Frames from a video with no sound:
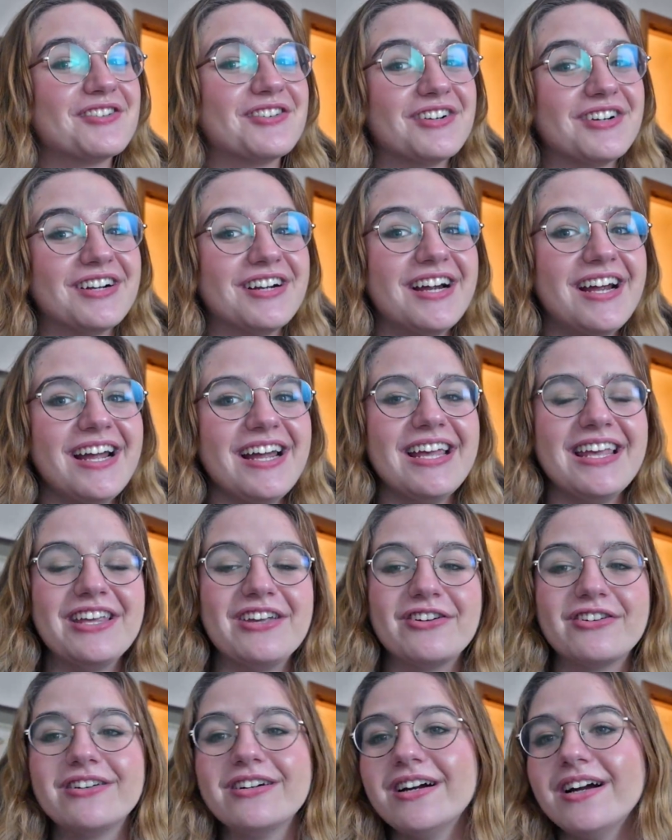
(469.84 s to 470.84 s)
her
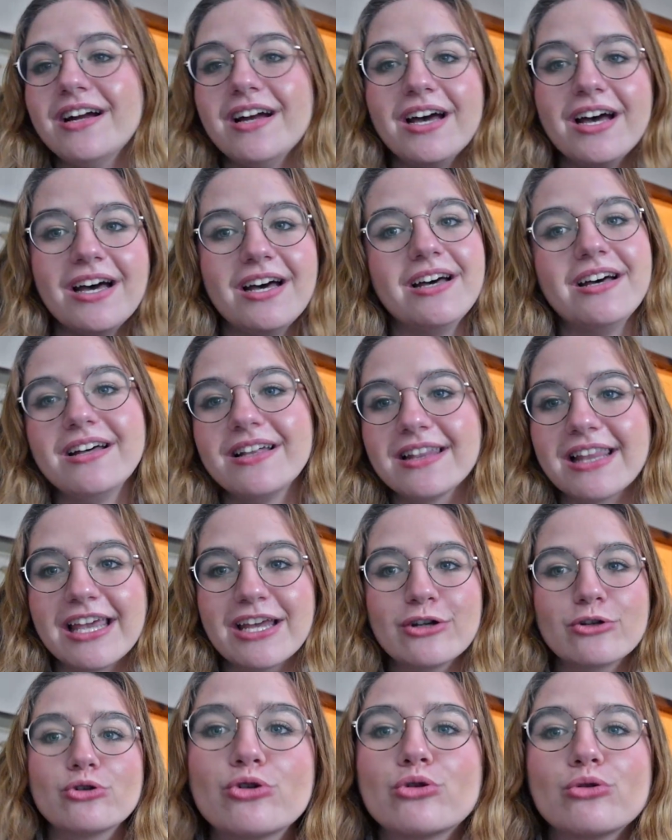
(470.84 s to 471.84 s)
ear.
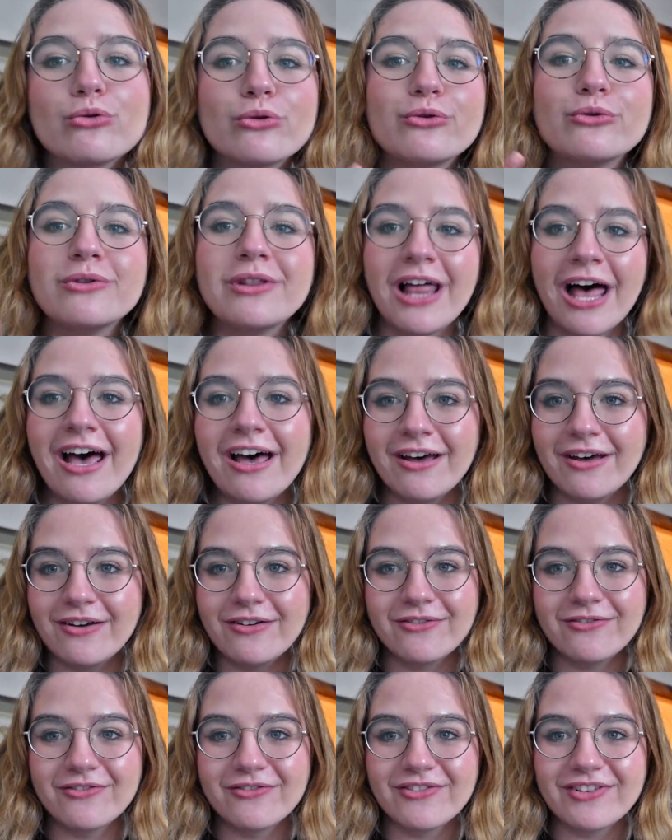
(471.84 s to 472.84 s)
Like, true
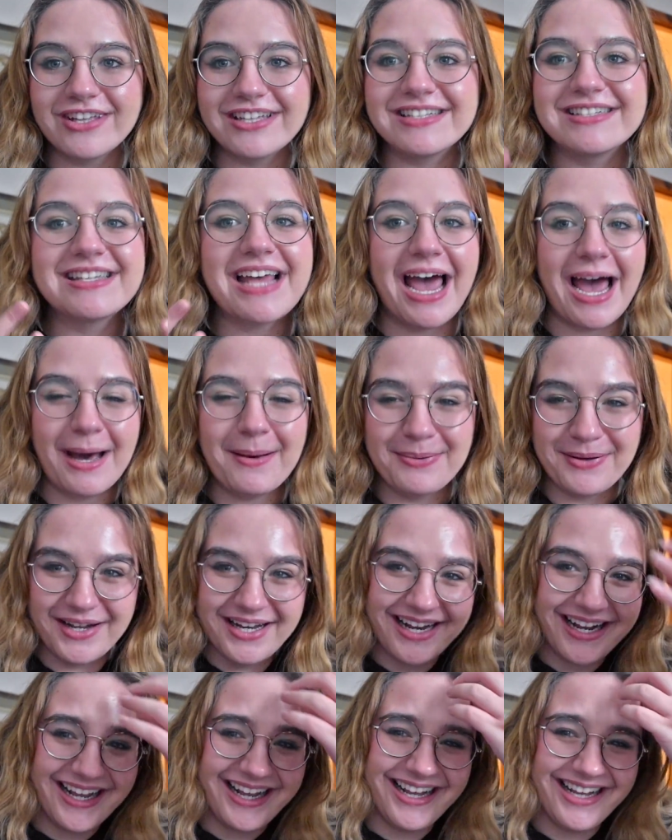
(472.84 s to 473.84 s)
love is
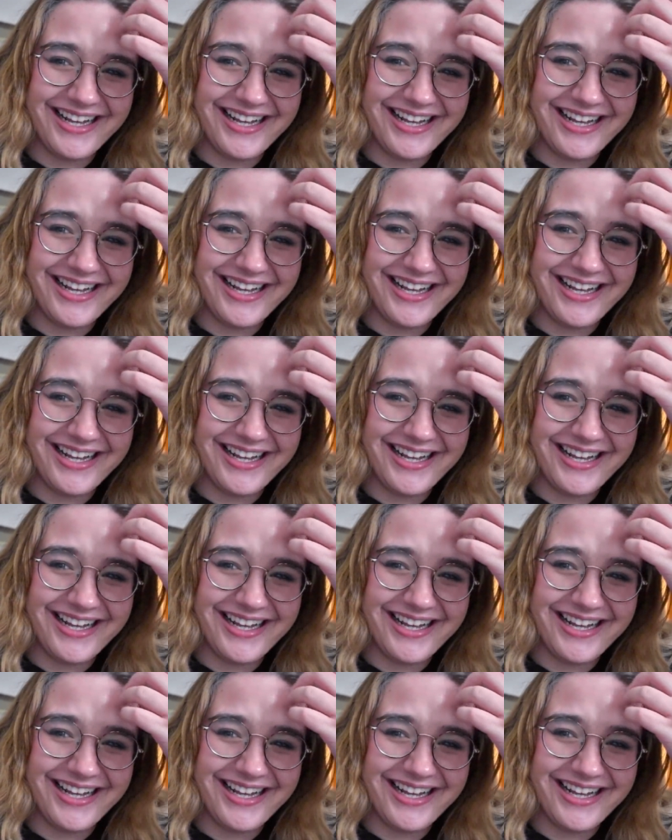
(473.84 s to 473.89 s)
happening